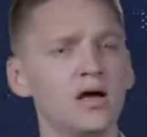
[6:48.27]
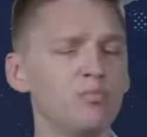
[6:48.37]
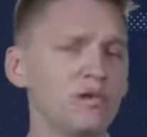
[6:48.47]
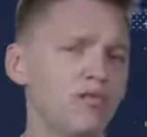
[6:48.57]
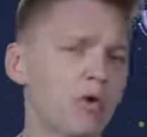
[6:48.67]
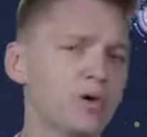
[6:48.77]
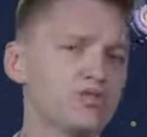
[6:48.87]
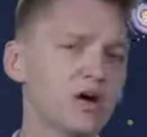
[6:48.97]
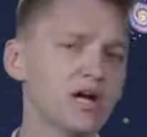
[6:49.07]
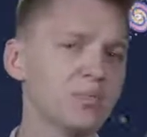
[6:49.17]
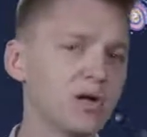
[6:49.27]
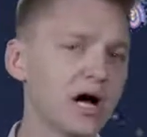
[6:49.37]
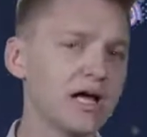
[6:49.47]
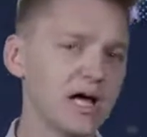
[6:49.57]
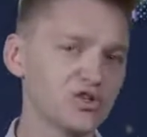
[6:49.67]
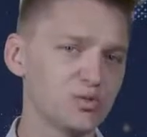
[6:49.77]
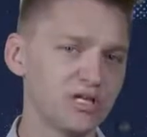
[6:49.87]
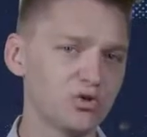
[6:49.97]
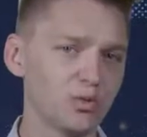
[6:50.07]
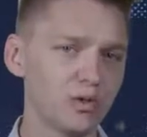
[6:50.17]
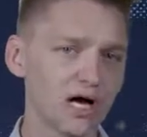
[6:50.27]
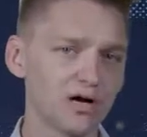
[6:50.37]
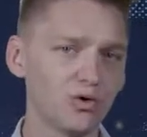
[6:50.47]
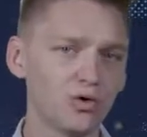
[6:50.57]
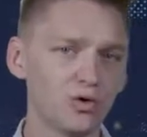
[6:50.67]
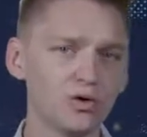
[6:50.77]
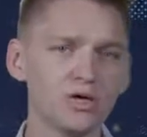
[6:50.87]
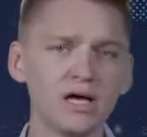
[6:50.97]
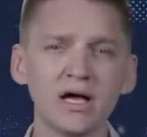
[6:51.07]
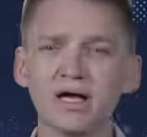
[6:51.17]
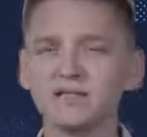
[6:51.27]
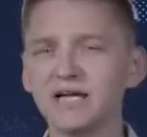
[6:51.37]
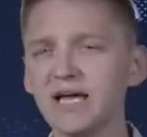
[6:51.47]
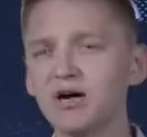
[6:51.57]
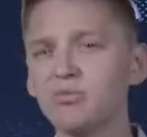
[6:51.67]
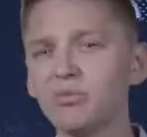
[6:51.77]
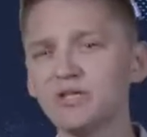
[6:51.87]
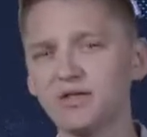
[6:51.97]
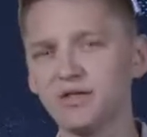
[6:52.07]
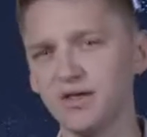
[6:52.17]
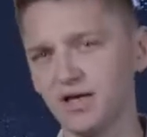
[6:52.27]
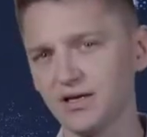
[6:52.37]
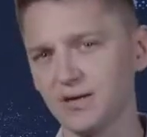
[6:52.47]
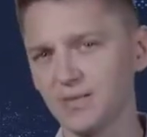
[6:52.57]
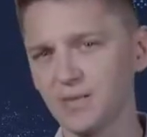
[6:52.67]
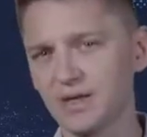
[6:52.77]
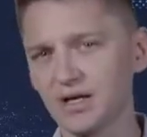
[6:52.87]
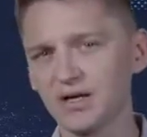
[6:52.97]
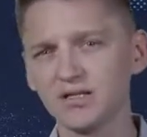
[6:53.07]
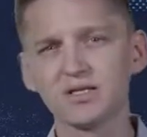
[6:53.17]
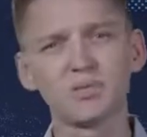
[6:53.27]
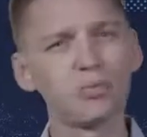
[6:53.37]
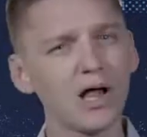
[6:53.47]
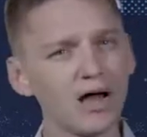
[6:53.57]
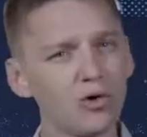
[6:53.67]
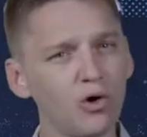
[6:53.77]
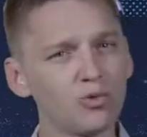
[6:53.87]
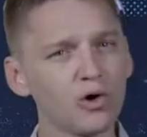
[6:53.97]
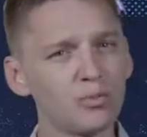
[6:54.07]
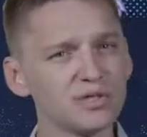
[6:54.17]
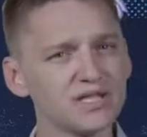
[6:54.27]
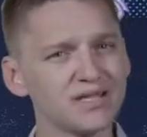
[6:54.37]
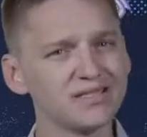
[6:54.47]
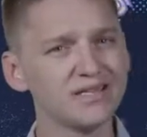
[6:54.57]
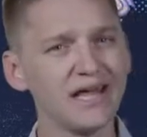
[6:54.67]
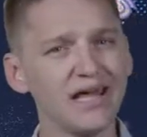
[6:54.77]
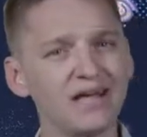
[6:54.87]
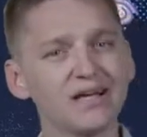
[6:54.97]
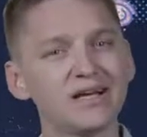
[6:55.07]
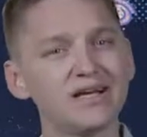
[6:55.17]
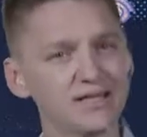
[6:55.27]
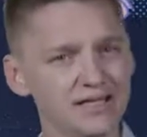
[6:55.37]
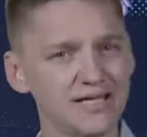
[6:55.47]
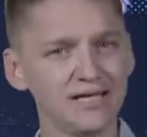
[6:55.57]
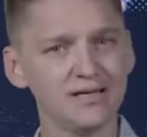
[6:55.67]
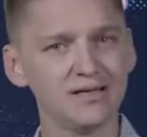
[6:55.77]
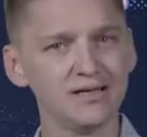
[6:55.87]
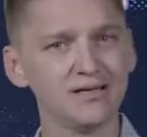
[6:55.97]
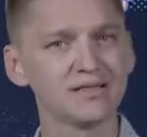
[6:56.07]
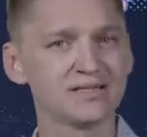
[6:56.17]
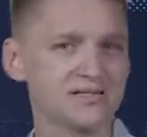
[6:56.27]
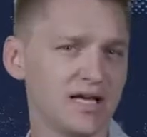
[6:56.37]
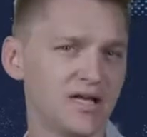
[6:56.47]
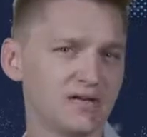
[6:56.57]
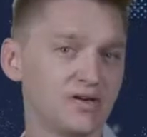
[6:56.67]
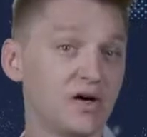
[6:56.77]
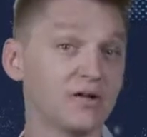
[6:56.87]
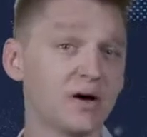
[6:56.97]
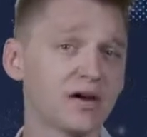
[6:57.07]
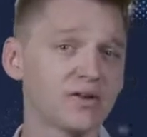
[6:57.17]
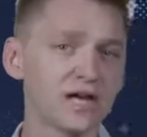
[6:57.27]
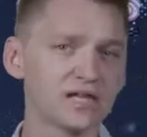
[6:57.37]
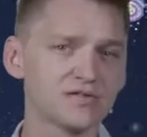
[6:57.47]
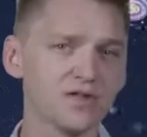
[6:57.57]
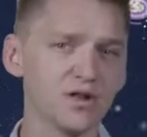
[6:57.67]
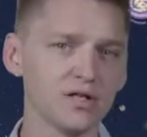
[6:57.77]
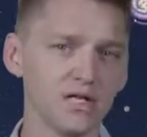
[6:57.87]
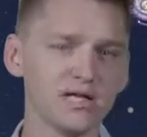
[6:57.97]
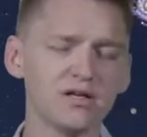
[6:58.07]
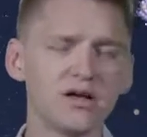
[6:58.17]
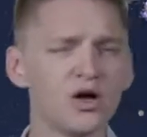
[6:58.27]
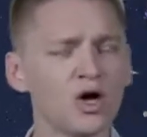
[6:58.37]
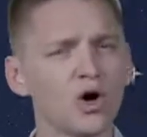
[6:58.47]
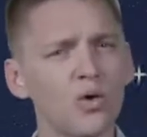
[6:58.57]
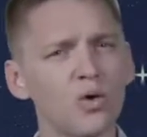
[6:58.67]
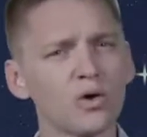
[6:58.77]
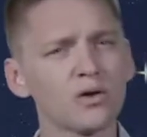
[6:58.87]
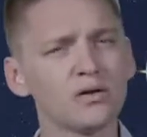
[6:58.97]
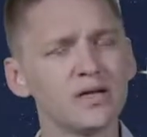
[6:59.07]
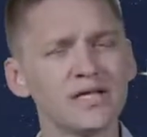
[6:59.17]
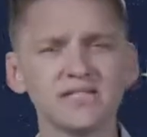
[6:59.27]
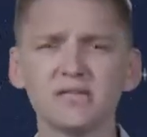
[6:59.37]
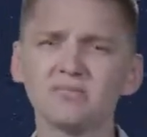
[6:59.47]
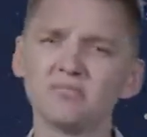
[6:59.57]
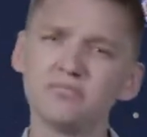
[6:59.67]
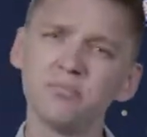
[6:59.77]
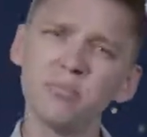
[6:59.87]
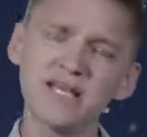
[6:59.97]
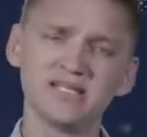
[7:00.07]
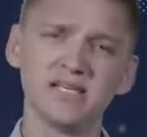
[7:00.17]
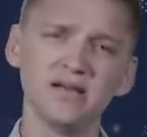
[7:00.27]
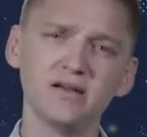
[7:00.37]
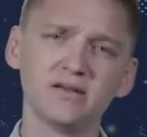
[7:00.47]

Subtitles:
Before we try and apply entropy to a black hole, take a moment to think. Does a black hole represent a clean state of all the matter that has fallen in, or is it messy?